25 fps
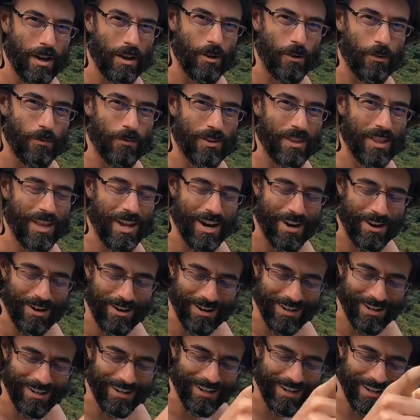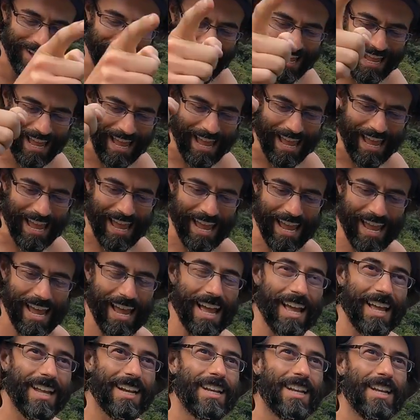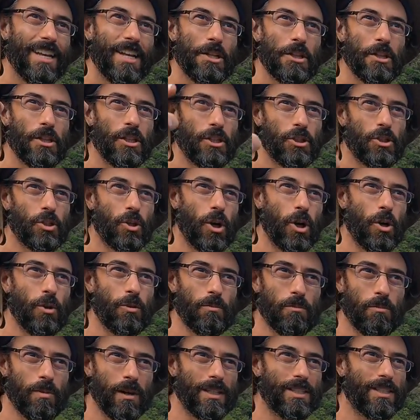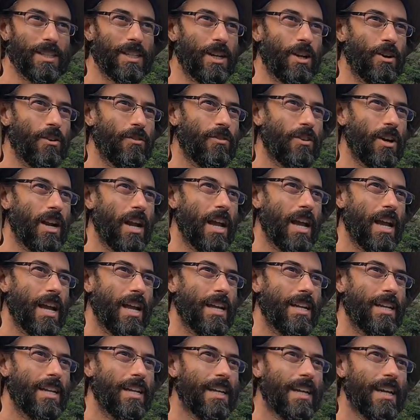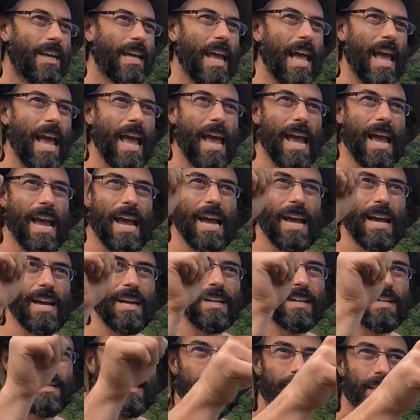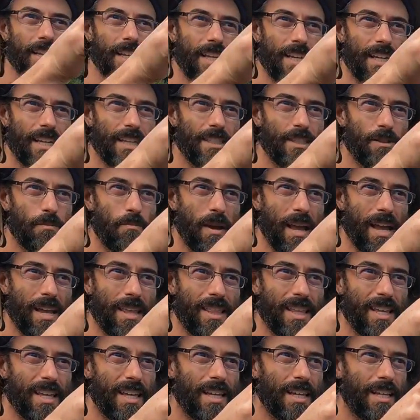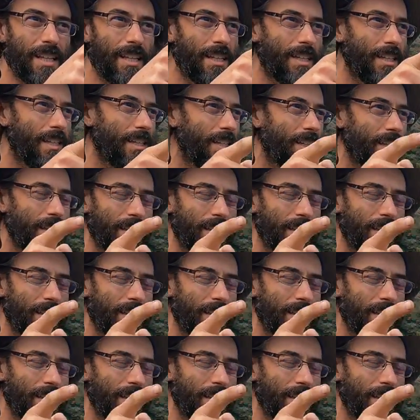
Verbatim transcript: on over there, and the drone buzzing overhead, and the kids bathing in